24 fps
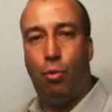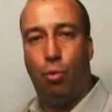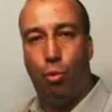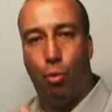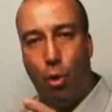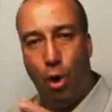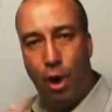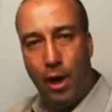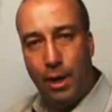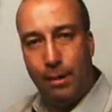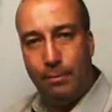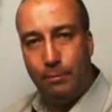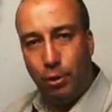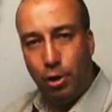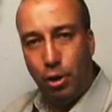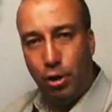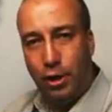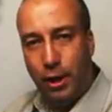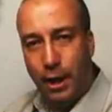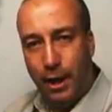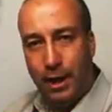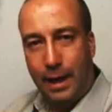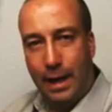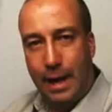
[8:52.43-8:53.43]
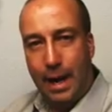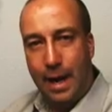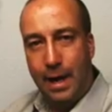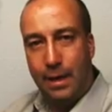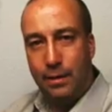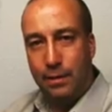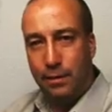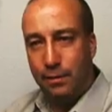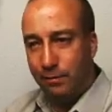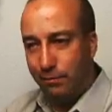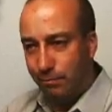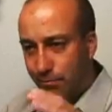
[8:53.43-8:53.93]
what I'm looking
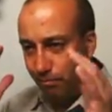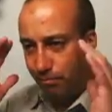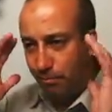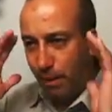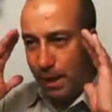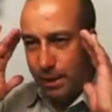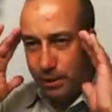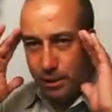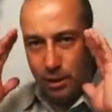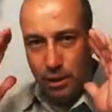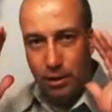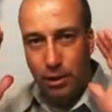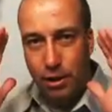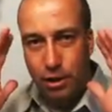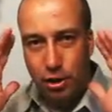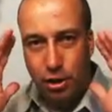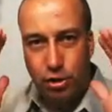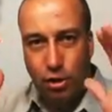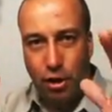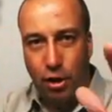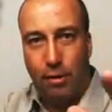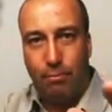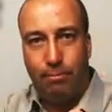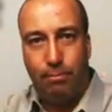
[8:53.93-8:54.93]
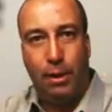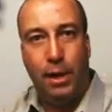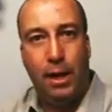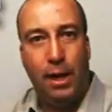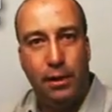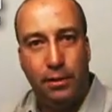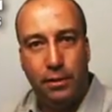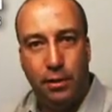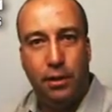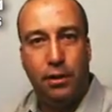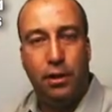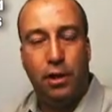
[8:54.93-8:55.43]
at, and basically just going to
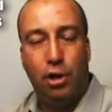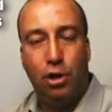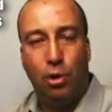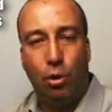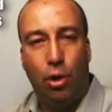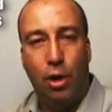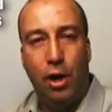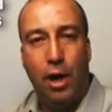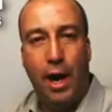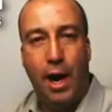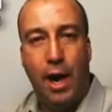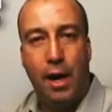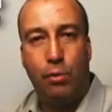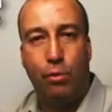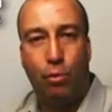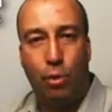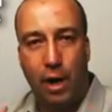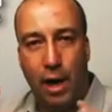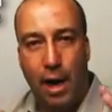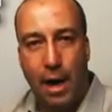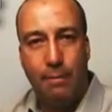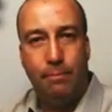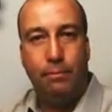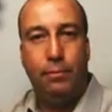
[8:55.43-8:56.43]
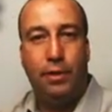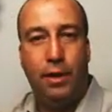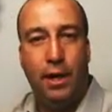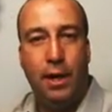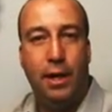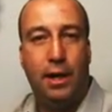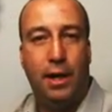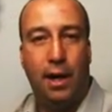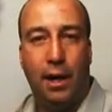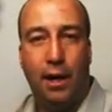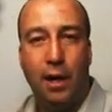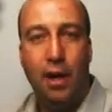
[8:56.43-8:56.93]
plant into your head what I'm
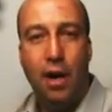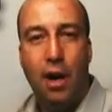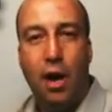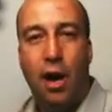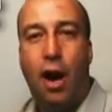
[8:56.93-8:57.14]
thinking.